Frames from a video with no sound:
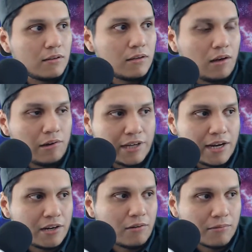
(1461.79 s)
Oh yeah,
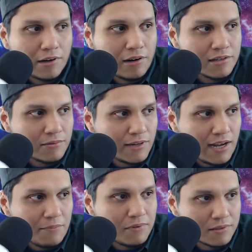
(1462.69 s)
no. Regardless of what
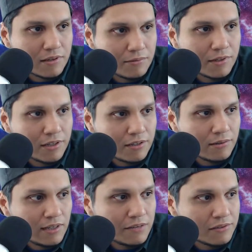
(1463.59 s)
happens, so we're gonna do a
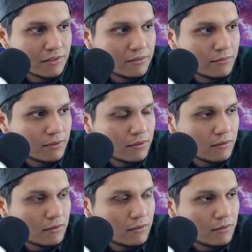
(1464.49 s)
live stream. Yeah, we're gonna try
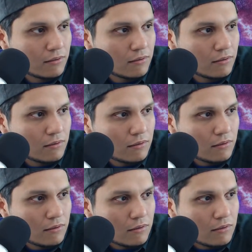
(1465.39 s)
to do a live stream on the
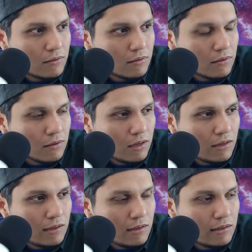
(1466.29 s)
Twitch
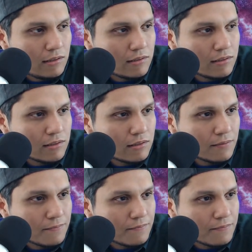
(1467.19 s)
channel. I
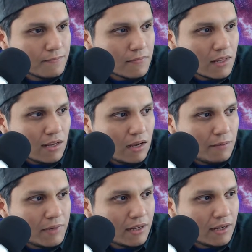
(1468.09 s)

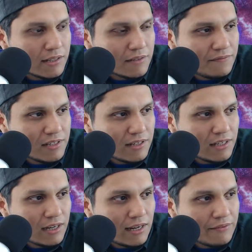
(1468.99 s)
mean, it's
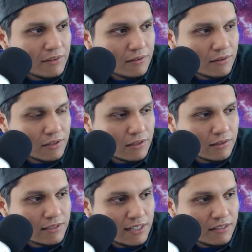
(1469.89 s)
officially 11th through the
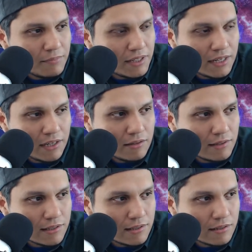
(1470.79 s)
13th, but I know
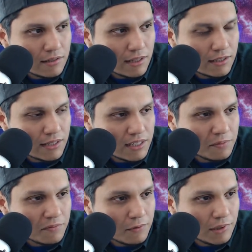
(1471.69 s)
it's like days
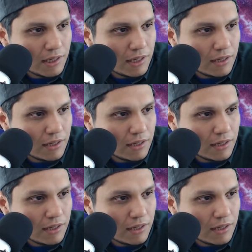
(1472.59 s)
before that.